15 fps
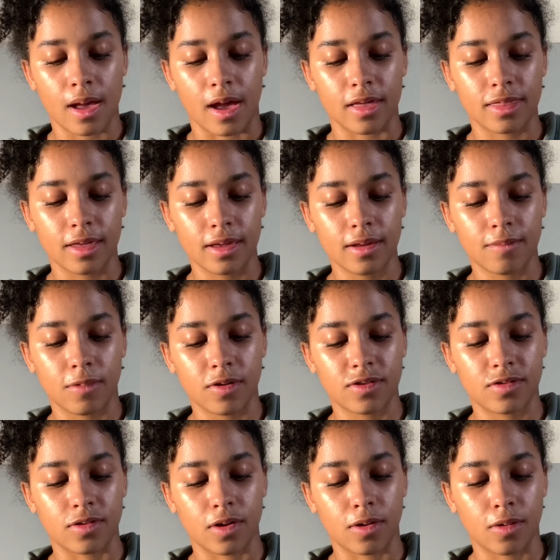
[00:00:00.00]
I think we're
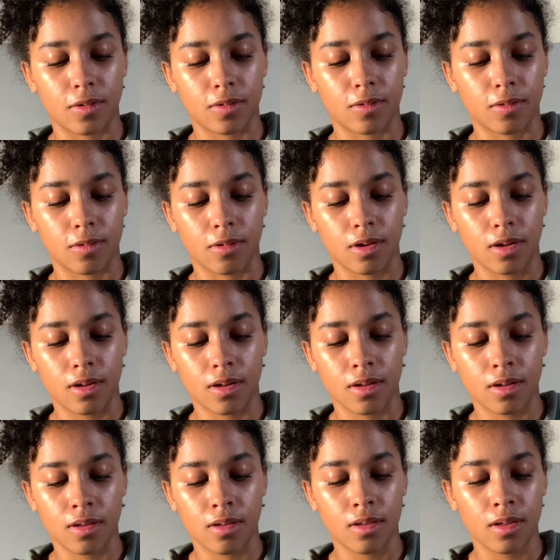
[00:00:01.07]
so
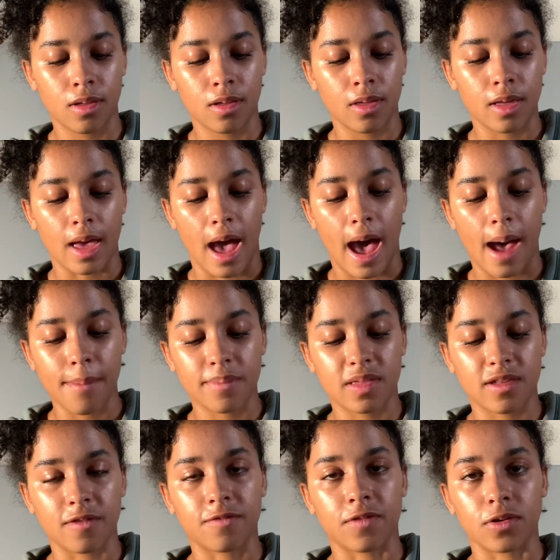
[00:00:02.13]
apt
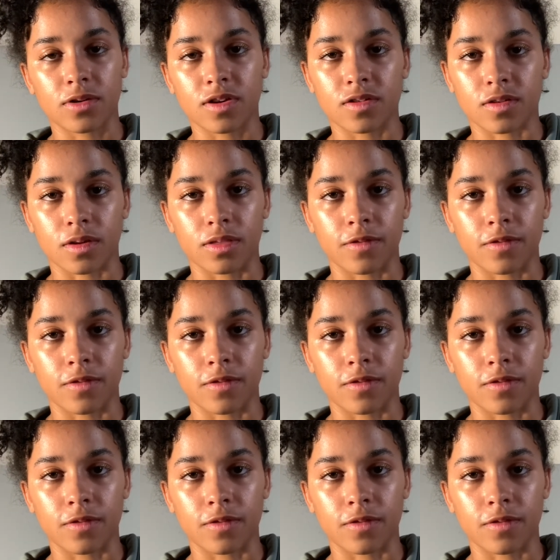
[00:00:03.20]
to focus on the